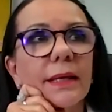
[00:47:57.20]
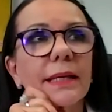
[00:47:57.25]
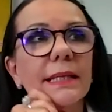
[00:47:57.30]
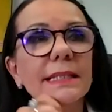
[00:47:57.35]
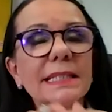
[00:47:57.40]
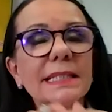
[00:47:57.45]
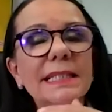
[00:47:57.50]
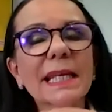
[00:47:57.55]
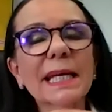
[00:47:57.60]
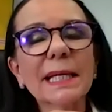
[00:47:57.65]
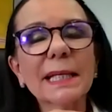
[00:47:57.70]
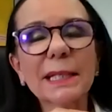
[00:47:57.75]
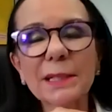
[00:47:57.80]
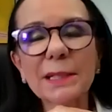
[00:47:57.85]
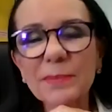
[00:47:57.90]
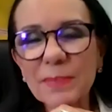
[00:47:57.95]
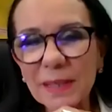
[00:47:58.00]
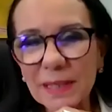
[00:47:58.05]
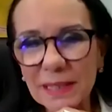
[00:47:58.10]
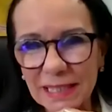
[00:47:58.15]
it's
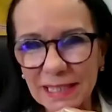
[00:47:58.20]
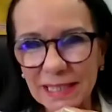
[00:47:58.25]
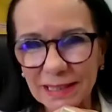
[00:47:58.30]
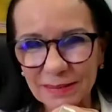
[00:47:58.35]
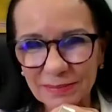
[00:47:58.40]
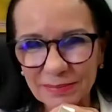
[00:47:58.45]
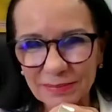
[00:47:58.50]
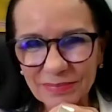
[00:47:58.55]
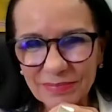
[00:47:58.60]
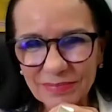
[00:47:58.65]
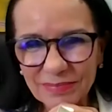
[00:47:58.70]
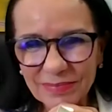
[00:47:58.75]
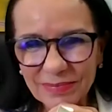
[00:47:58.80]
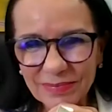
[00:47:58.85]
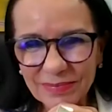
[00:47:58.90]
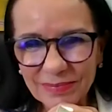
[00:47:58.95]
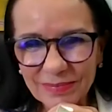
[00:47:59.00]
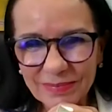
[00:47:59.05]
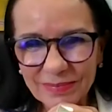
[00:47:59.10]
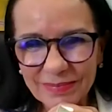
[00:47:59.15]
getting better.
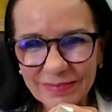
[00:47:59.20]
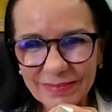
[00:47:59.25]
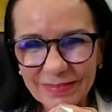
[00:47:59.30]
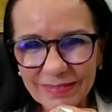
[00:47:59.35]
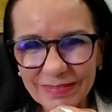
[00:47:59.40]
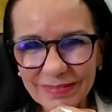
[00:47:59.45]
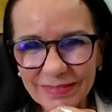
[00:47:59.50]
Is